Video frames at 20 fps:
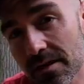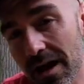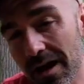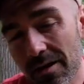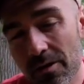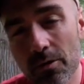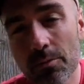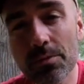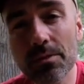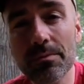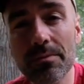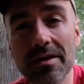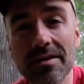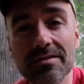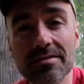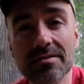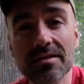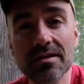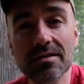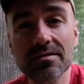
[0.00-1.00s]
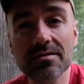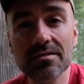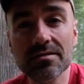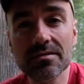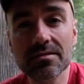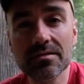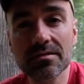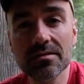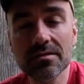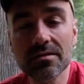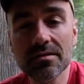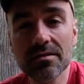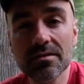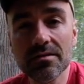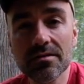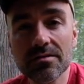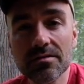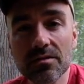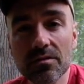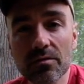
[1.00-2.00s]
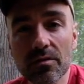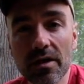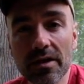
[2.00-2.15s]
I hope it makes sense. So